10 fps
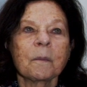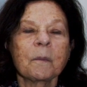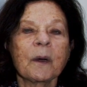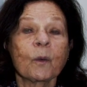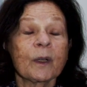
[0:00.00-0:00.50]

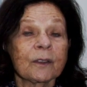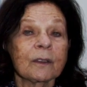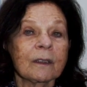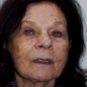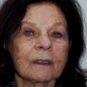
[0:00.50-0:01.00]
But when you
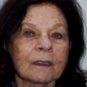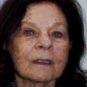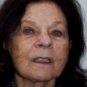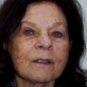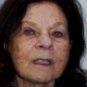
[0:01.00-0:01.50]
look at it
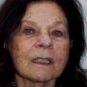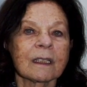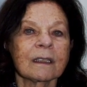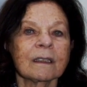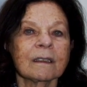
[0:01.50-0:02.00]

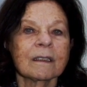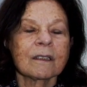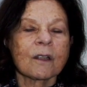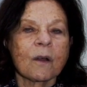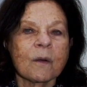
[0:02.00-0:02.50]
closely,
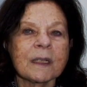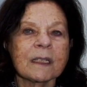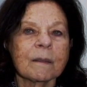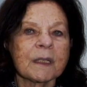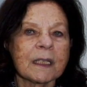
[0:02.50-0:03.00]
there's always
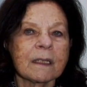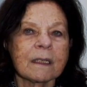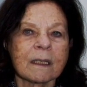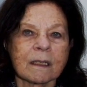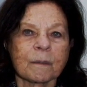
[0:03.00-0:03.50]
some
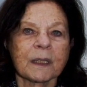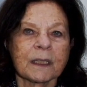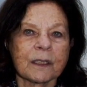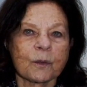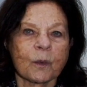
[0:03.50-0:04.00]
cynicism in
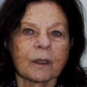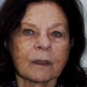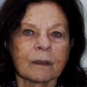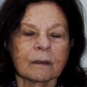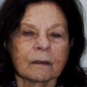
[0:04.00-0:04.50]
his
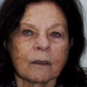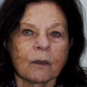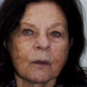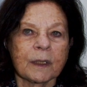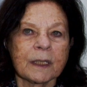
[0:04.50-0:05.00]
work,
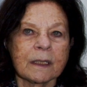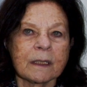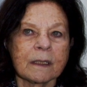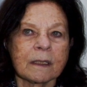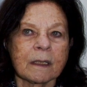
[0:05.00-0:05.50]

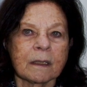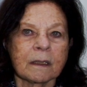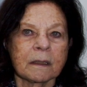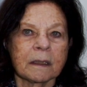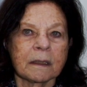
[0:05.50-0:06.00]
always
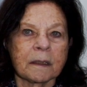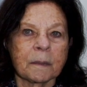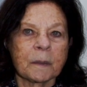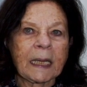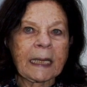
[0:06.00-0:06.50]
a
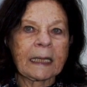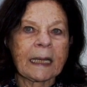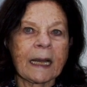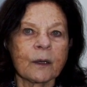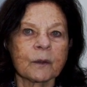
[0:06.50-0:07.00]
playing
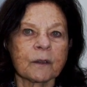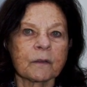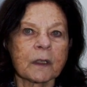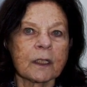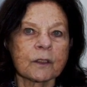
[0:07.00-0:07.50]
out of
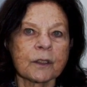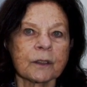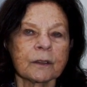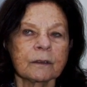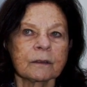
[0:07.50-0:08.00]

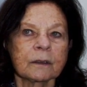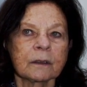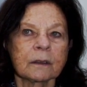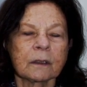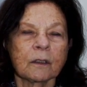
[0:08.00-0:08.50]
culture,
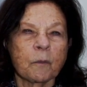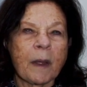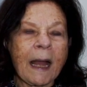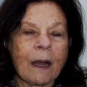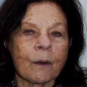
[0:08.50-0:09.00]
of
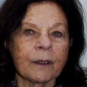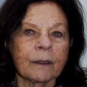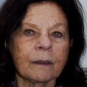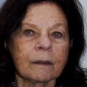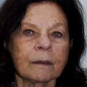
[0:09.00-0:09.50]
power,